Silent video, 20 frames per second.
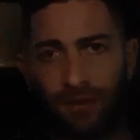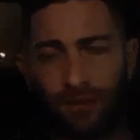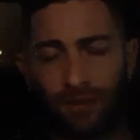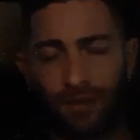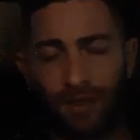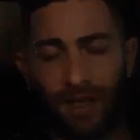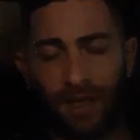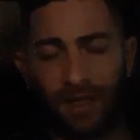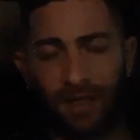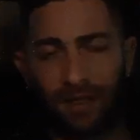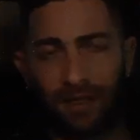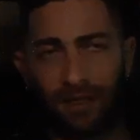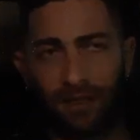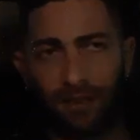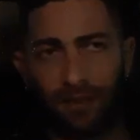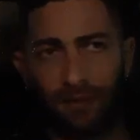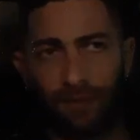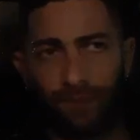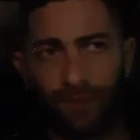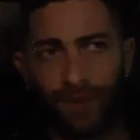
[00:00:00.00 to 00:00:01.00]
Like,
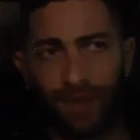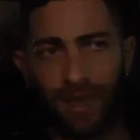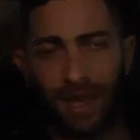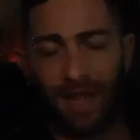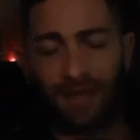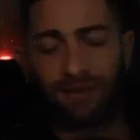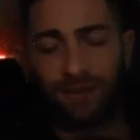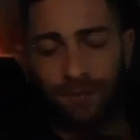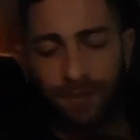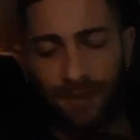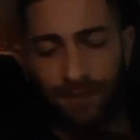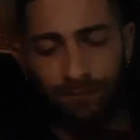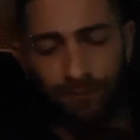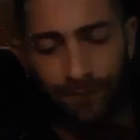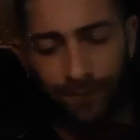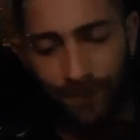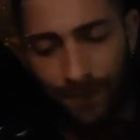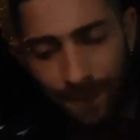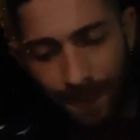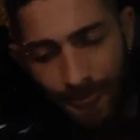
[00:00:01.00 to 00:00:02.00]
not to be,
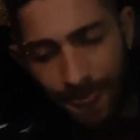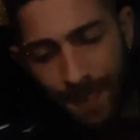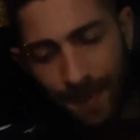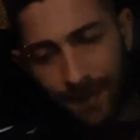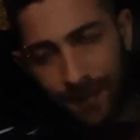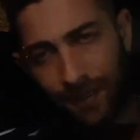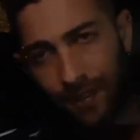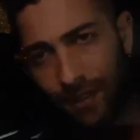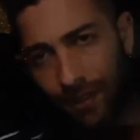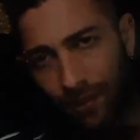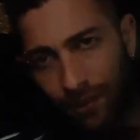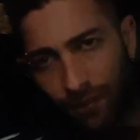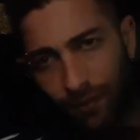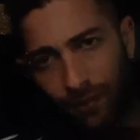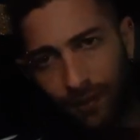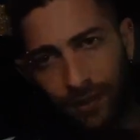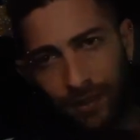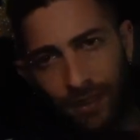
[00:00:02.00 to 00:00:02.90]
you know,